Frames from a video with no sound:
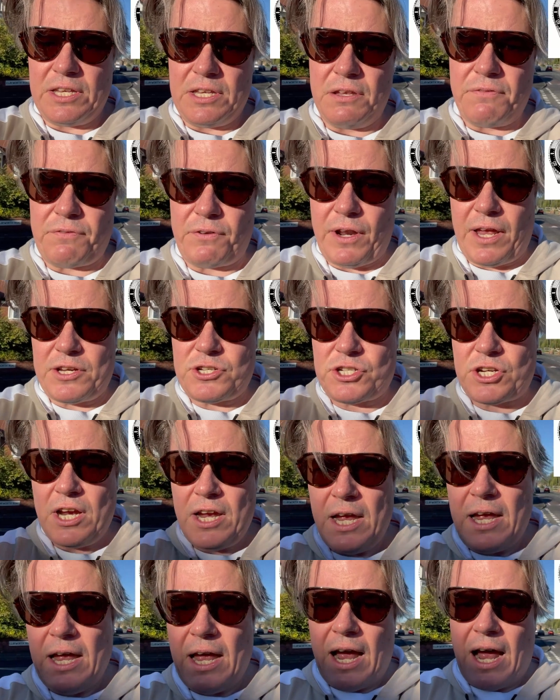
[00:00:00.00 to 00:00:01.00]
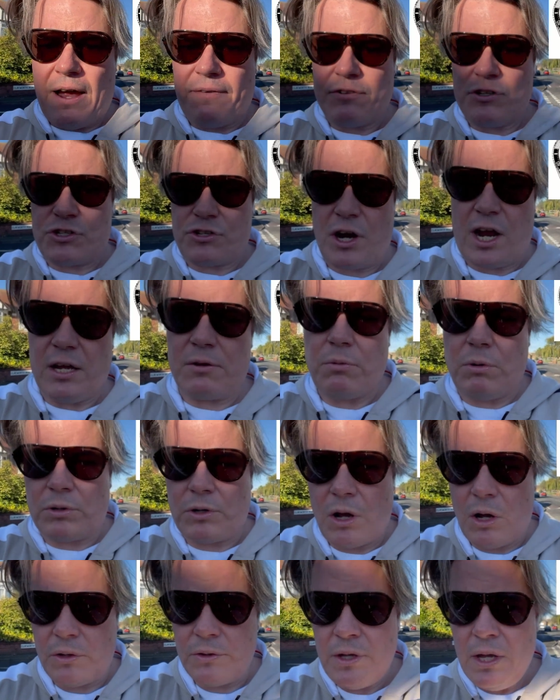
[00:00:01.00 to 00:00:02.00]
in the flesh, haven't tried one
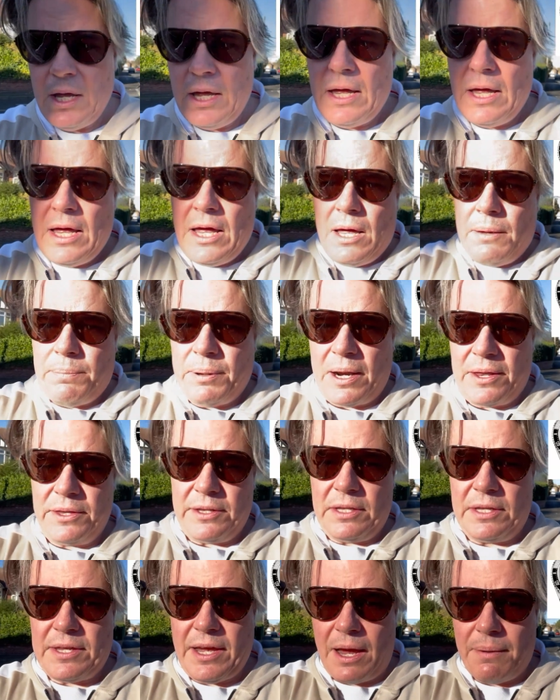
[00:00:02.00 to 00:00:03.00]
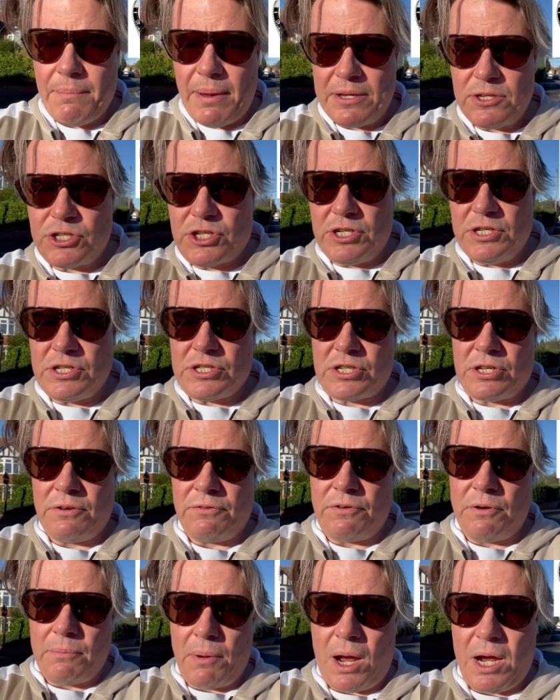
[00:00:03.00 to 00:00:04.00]
on, but I think the dimensions
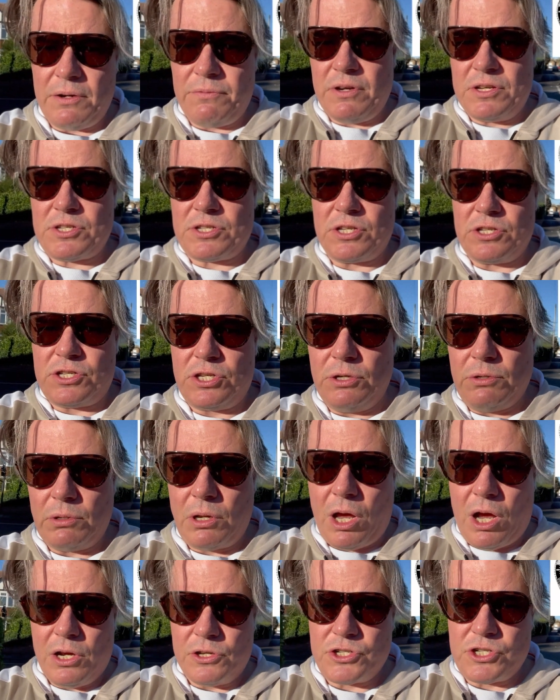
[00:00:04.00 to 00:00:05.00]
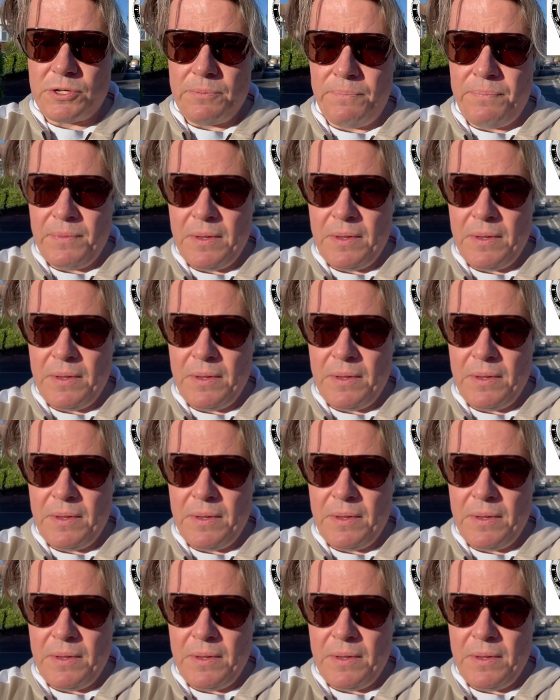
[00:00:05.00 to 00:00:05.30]
for my wrist are too large.